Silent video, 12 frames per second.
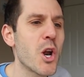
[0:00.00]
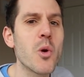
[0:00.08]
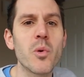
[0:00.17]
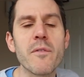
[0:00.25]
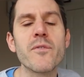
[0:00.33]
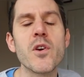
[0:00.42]
to know
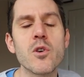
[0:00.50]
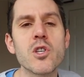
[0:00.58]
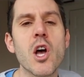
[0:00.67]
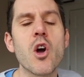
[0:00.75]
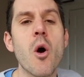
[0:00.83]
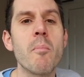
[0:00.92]
what it
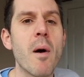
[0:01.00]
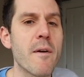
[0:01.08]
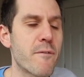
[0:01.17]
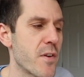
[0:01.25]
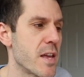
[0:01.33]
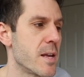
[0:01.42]
feels like on my
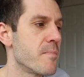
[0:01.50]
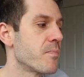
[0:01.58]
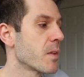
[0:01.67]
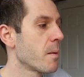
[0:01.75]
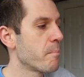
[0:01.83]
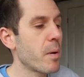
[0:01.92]
feet,
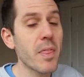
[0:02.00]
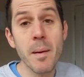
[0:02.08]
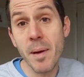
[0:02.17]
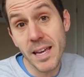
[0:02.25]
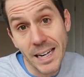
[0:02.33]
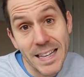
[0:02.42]
but they're
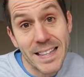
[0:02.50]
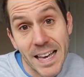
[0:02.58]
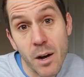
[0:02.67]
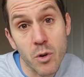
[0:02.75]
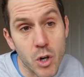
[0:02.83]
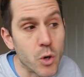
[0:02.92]
making it
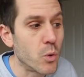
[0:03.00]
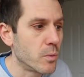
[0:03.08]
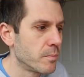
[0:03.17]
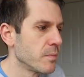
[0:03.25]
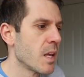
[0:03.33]
sound cool.